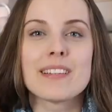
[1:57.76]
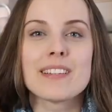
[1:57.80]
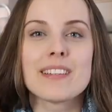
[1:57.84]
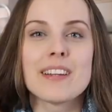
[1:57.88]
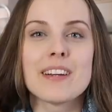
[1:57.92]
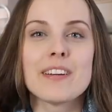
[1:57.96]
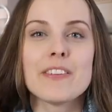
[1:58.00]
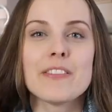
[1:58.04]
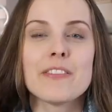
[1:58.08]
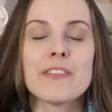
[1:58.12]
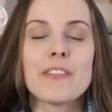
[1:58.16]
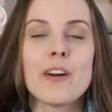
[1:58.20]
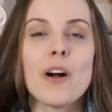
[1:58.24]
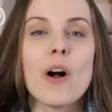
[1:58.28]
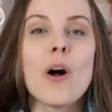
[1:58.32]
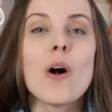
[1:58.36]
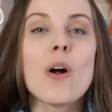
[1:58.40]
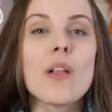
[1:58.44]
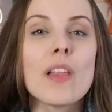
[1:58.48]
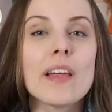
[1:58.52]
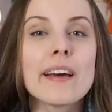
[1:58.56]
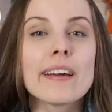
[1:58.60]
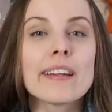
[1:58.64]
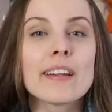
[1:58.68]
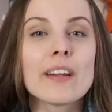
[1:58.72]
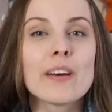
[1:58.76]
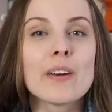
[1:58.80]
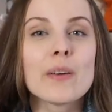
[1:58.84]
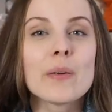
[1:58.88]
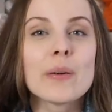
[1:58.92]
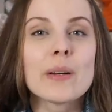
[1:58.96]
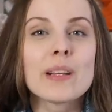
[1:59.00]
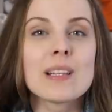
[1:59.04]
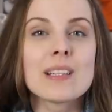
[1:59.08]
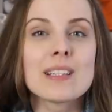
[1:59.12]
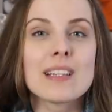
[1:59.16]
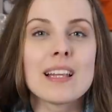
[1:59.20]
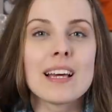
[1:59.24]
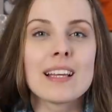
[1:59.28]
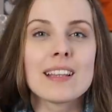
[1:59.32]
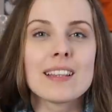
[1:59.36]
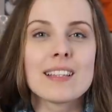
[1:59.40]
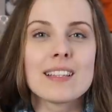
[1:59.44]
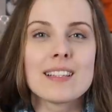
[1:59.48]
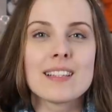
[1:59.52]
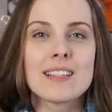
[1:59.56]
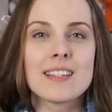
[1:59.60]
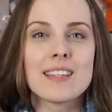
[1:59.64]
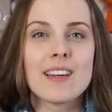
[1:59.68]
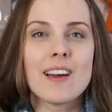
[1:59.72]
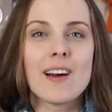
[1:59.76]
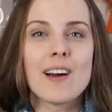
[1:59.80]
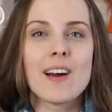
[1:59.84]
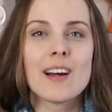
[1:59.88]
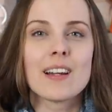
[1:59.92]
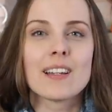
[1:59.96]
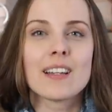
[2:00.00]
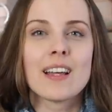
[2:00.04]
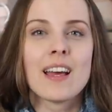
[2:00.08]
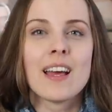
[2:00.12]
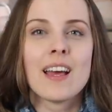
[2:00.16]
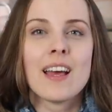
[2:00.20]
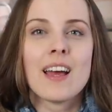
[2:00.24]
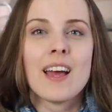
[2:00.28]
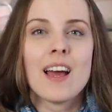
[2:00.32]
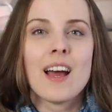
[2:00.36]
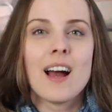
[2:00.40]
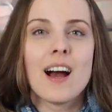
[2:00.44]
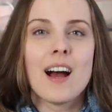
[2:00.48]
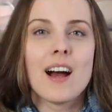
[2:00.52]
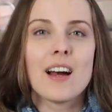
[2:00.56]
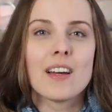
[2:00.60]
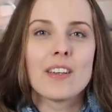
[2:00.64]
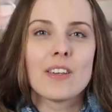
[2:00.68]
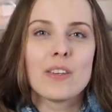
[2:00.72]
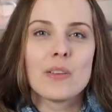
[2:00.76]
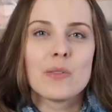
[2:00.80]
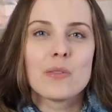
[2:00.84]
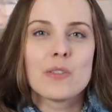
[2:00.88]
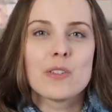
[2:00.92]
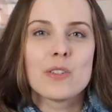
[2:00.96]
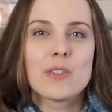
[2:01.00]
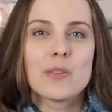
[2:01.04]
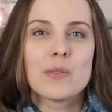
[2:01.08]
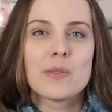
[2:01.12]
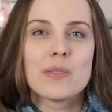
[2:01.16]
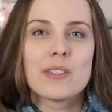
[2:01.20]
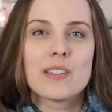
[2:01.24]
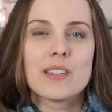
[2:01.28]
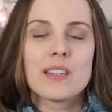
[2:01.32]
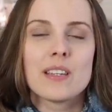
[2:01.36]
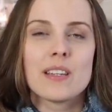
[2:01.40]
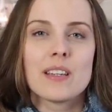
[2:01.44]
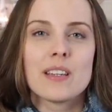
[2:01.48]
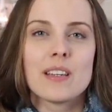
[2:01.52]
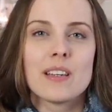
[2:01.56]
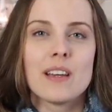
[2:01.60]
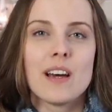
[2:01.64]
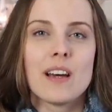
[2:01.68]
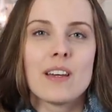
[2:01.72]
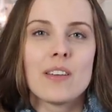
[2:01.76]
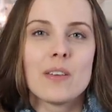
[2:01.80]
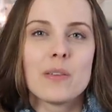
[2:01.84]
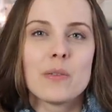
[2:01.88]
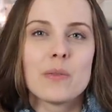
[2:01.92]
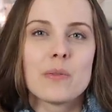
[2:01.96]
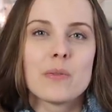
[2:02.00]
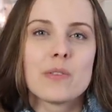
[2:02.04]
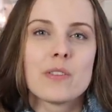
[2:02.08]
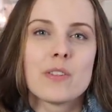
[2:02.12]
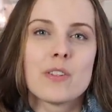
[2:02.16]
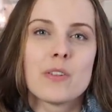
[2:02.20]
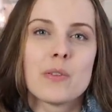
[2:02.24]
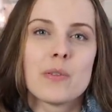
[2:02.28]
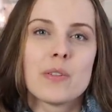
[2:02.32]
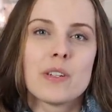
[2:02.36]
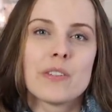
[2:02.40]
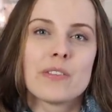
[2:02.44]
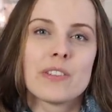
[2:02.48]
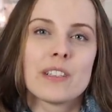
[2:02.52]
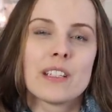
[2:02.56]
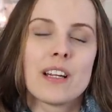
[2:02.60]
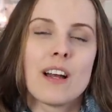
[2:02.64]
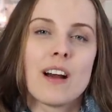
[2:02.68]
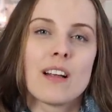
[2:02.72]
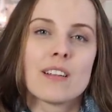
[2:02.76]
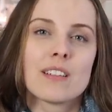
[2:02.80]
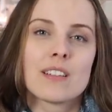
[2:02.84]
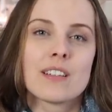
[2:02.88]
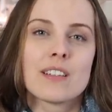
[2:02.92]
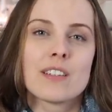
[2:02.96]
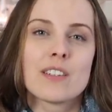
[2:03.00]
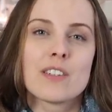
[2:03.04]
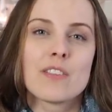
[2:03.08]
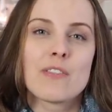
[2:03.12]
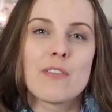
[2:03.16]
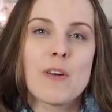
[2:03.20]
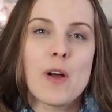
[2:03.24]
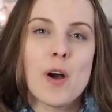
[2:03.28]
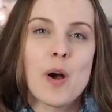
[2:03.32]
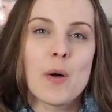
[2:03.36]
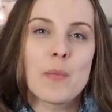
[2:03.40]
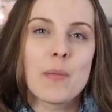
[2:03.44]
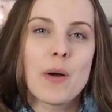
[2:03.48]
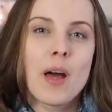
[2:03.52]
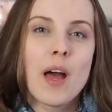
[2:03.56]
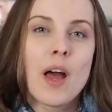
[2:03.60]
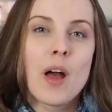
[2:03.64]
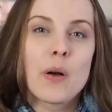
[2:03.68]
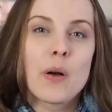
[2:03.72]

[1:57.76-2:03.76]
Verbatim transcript: stuff. All I know is that this yarn I used two, uh, I used two different colors from